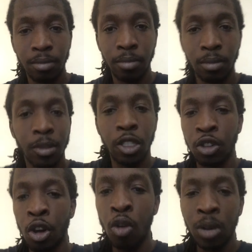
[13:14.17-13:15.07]
No
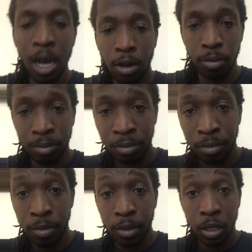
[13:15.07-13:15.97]
doubt.
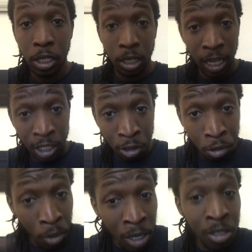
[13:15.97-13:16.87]
Guess who else
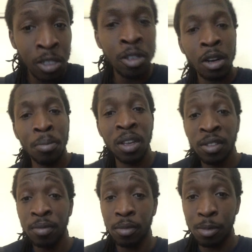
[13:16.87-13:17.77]
is going to be
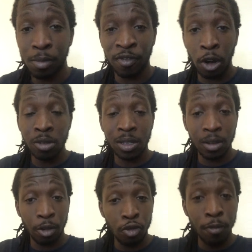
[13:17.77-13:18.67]
who
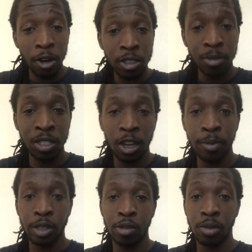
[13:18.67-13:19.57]
vaults himself into
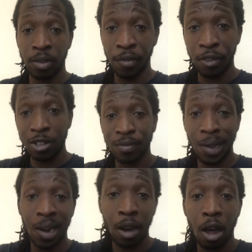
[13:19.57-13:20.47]
a first ballot Hall
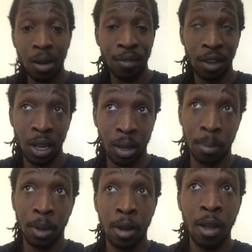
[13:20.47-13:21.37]
of Fame,
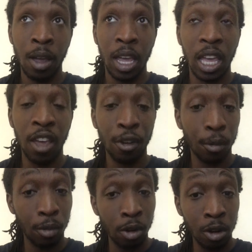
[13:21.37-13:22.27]
if, you
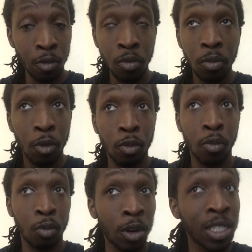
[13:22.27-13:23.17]
know, once he
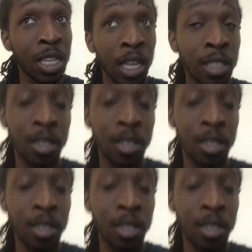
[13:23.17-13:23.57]
gets here?